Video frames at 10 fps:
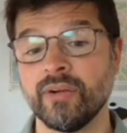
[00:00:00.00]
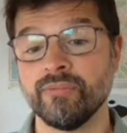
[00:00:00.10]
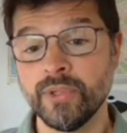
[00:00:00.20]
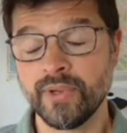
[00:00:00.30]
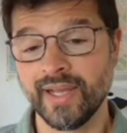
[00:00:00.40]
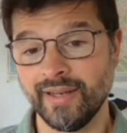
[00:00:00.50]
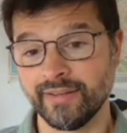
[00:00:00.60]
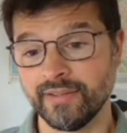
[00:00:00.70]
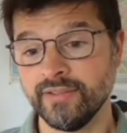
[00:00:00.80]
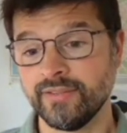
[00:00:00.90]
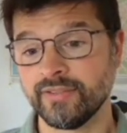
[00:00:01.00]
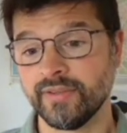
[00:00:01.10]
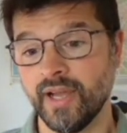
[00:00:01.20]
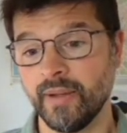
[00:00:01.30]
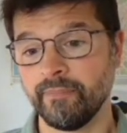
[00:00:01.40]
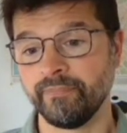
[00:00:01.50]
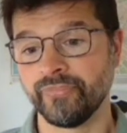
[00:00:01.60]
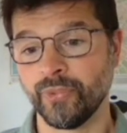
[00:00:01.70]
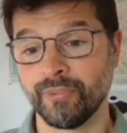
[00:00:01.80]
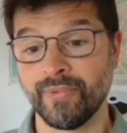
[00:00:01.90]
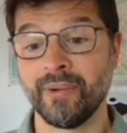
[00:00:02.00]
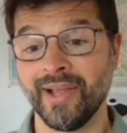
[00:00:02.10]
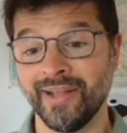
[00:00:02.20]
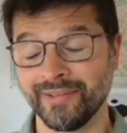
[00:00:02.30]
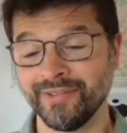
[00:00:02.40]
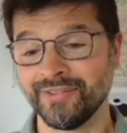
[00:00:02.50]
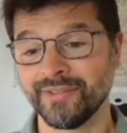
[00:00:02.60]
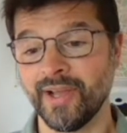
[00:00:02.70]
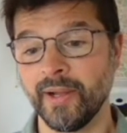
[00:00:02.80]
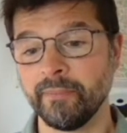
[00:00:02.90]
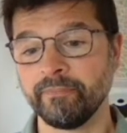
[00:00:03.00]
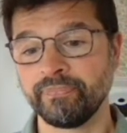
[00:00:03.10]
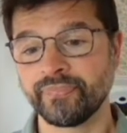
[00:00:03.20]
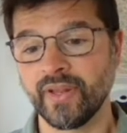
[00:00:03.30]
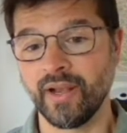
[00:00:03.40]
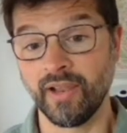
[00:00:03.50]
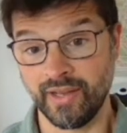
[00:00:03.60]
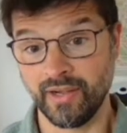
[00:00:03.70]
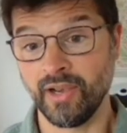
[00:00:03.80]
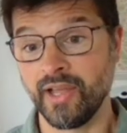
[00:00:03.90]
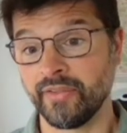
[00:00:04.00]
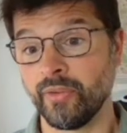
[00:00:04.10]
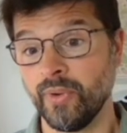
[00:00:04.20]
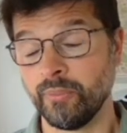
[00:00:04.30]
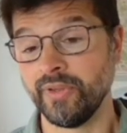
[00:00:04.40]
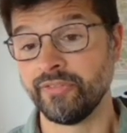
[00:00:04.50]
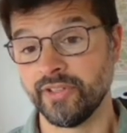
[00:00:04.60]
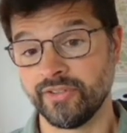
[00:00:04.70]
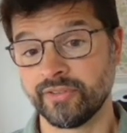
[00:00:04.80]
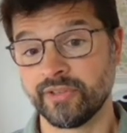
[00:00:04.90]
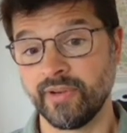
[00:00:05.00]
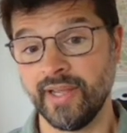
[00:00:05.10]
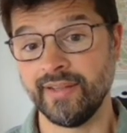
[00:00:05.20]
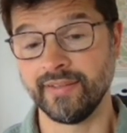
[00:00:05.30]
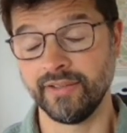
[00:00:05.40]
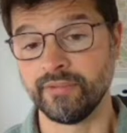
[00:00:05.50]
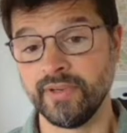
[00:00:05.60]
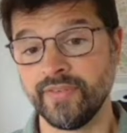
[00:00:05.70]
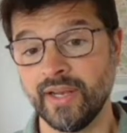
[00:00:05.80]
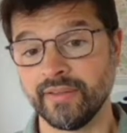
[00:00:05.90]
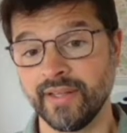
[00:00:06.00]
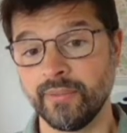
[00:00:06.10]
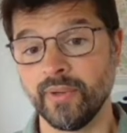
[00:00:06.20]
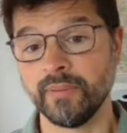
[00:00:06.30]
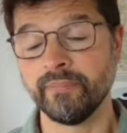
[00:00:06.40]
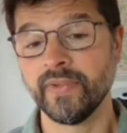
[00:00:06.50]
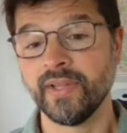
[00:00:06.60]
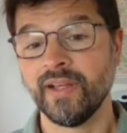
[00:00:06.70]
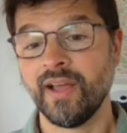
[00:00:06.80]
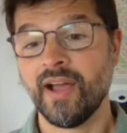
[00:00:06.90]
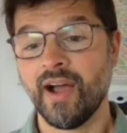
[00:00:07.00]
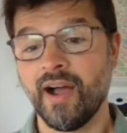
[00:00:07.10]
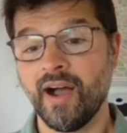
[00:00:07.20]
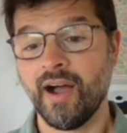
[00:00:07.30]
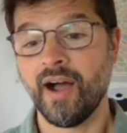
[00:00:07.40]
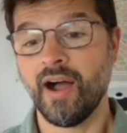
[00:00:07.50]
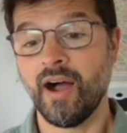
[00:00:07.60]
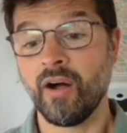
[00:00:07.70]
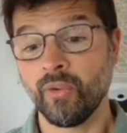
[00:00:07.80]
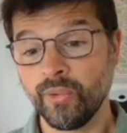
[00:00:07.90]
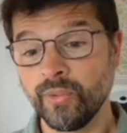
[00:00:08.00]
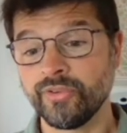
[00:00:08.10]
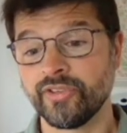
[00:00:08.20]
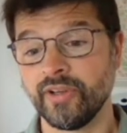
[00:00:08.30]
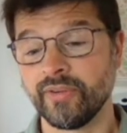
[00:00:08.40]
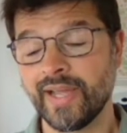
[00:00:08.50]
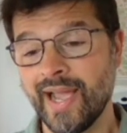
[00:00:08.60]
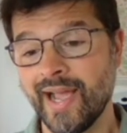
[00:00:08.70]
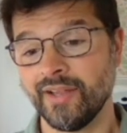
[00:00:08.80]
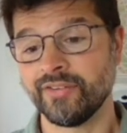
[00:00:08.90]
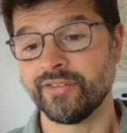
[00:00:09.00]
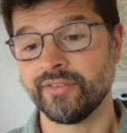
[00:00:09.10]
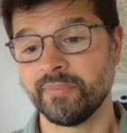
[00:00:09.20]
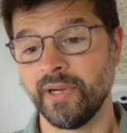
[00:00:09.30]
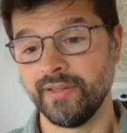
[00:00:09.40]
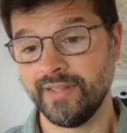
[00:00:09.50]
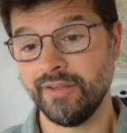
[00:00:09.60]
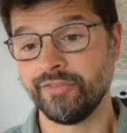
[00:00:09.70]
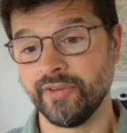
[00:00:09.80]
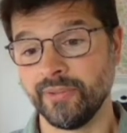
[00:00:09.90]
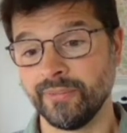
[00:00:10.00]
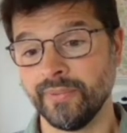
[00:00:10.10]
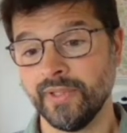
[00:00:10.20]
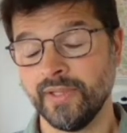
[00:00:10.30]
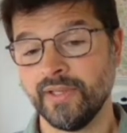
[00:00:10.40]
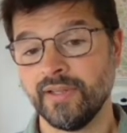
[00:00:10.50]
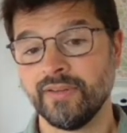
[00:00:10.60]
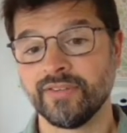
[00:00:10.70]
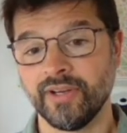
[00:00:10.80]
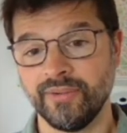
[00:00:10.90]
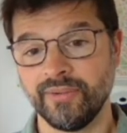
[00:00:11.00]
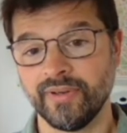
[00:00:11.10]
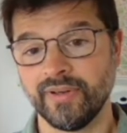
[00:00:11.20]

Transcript: route handlers or route handlers are like the one we've just created, the revalidate one, are also cached by default. So